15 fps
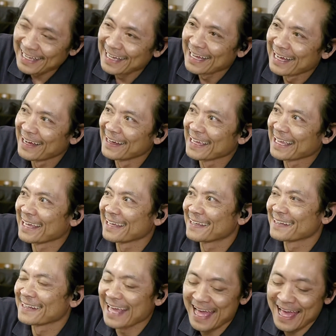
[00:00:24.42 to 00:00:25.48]
Okay,
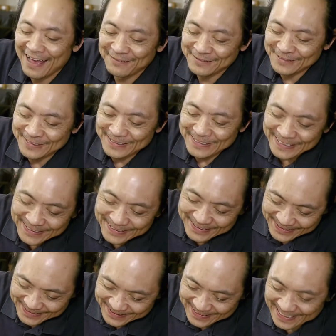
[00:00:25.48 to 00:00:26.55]
good
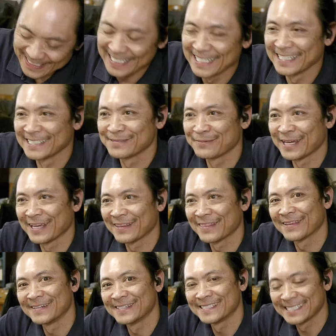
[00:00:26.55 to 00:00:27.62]
afternoon. It is May
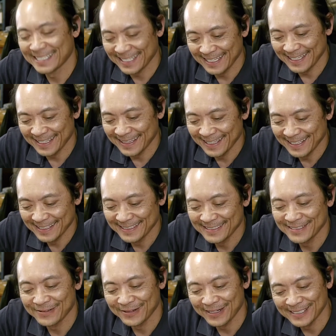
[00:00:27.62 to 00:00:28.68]
13th,
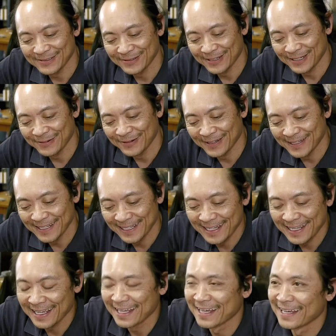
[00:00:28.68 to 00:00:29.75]
2021.
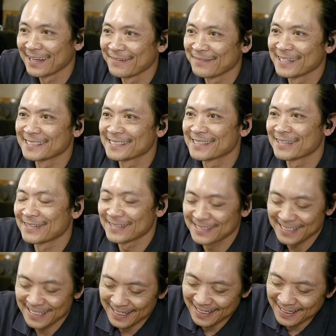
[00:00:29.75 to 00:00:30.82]
It is
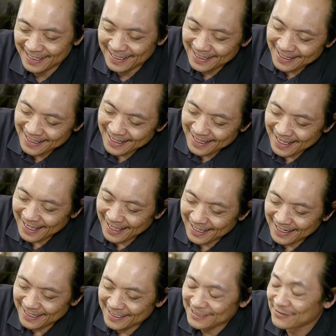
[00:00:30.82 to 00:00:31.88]
Thursday,
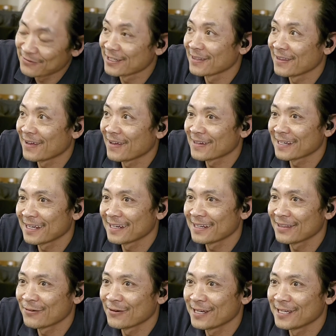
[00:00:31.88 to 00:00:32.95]
and it is Vlog
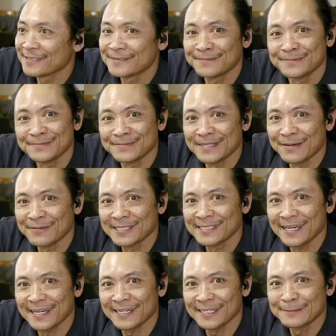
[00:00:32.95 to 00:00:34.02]
93. I'm
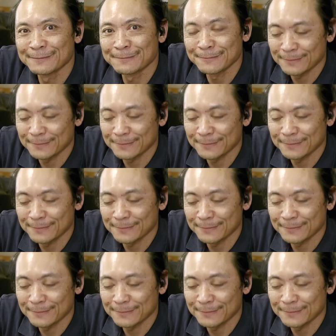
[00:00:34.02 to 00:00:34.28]
excited.